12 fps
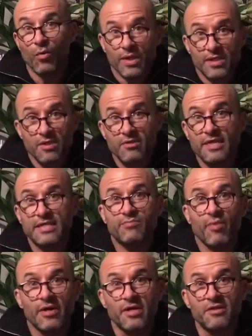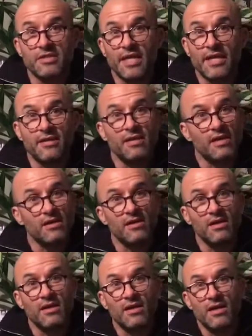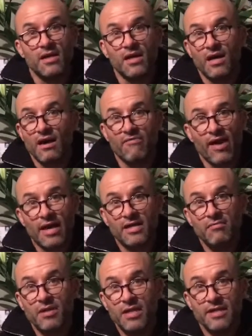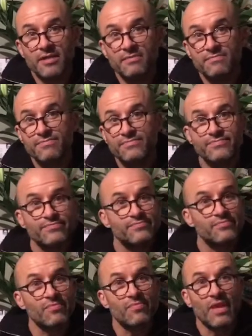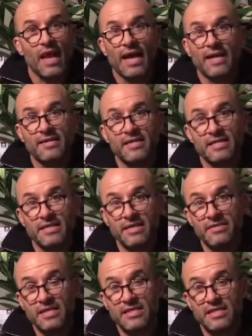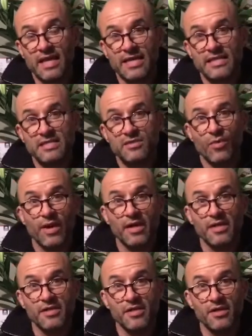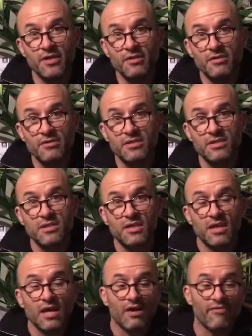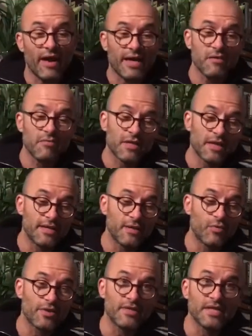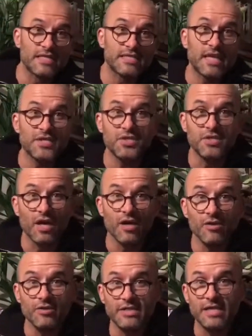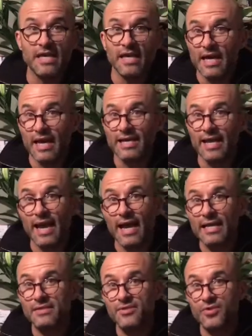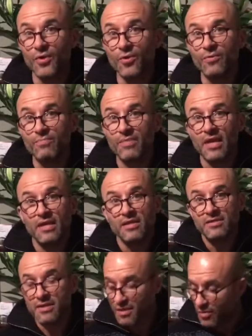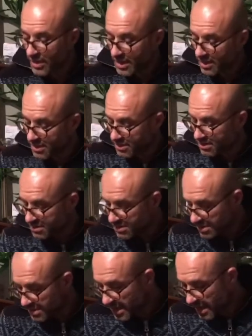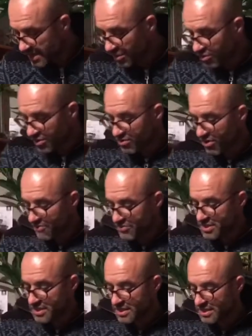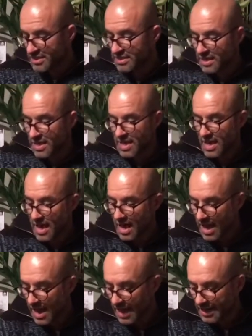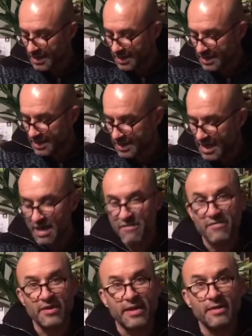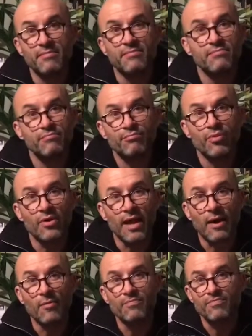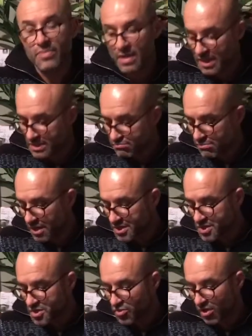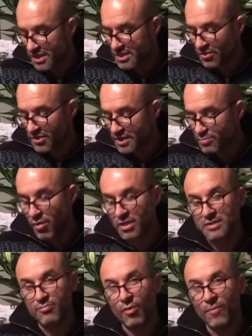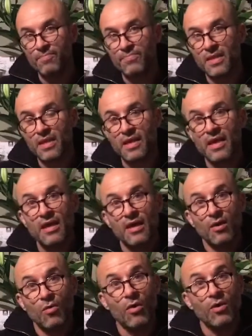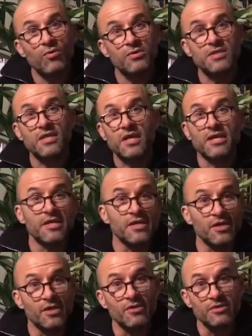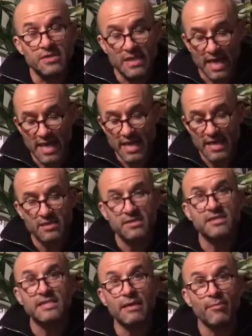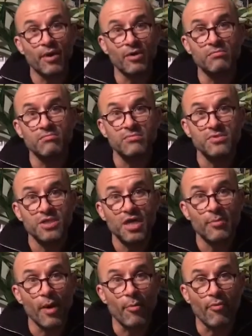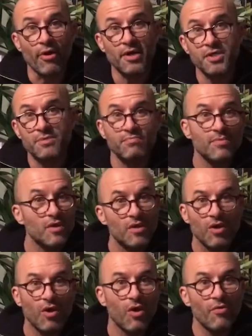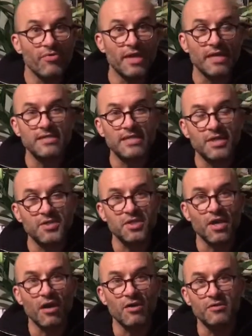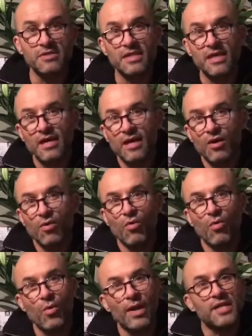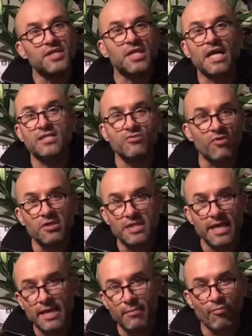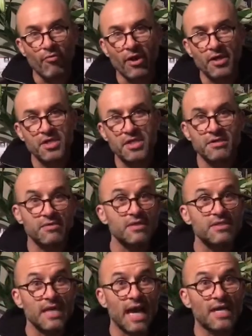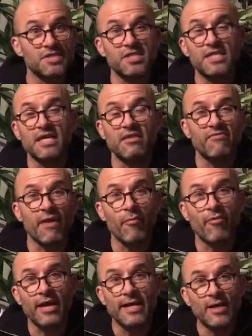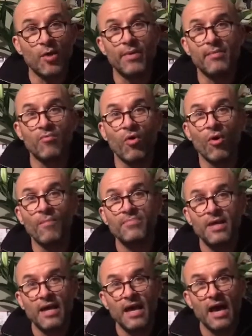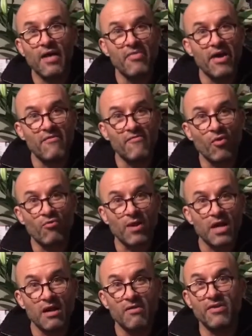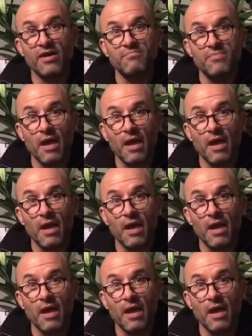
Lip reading: We do this by using a vacuum cleaner. And in this case, we're going to use a vacuum cleaner with an extension hose and a hand tool so that we can get in all the crevices and carefully pull out as much dry soil as possible. We're also going to use a SIBO turbo brush on the extension hose, which has a rotating brush to agitate the fabric a little bit more and therefore recover